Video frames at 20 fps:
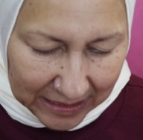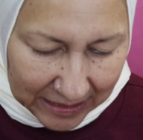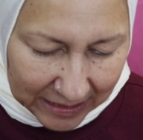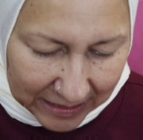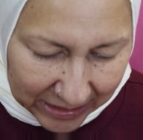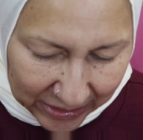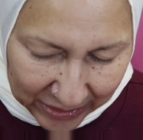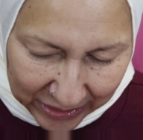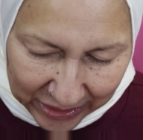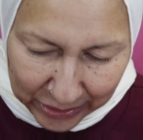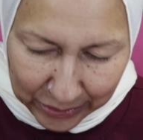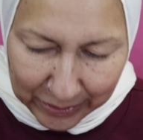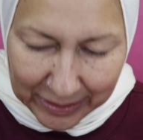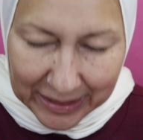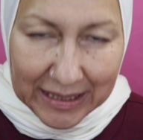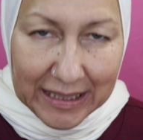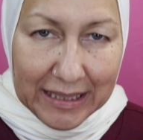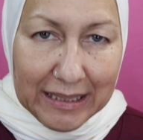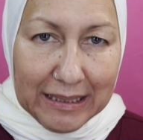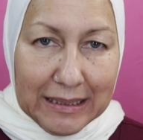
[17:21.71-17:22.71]
Is there 2
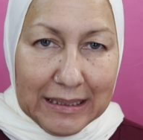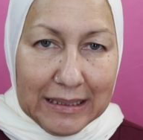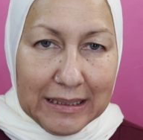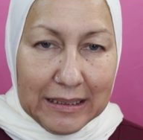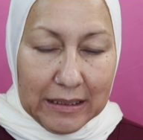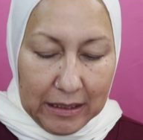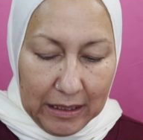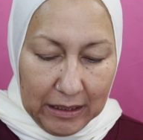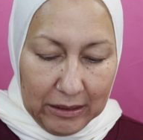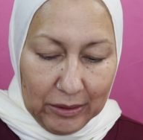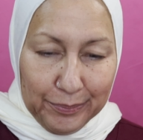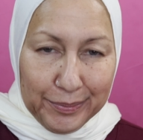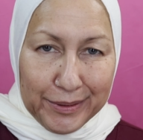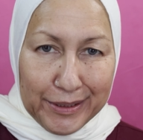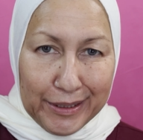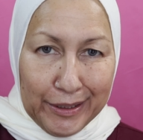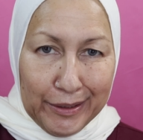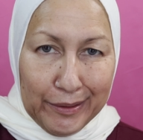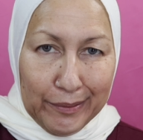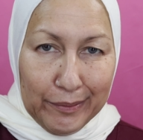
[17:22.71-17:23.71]
in there? I hope
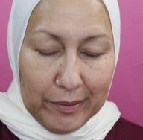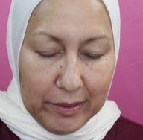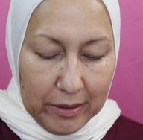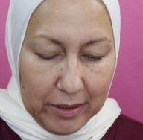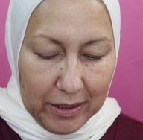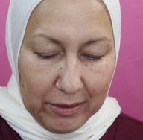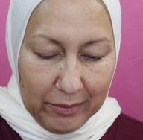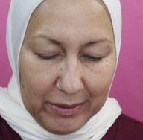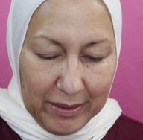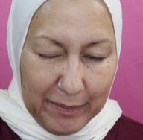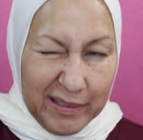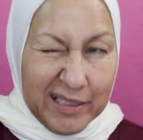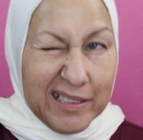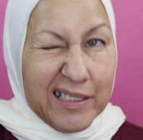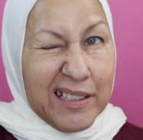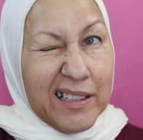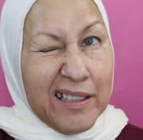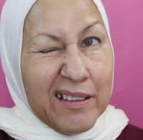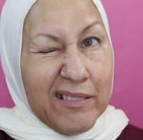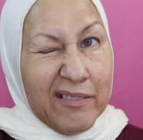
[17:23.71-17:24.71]
so. I don't want to be
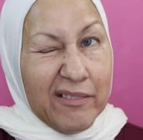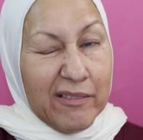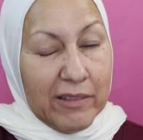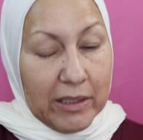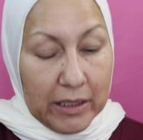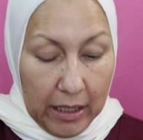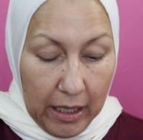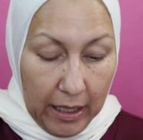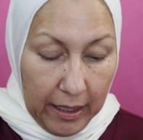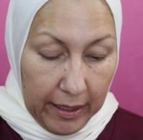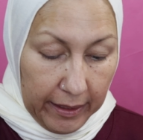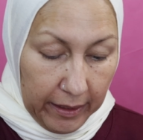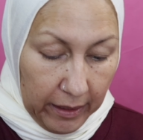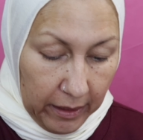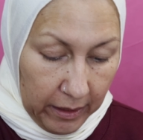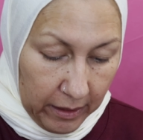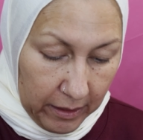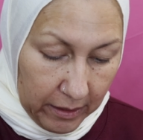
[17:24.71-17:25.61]
sitting there with 1 eye.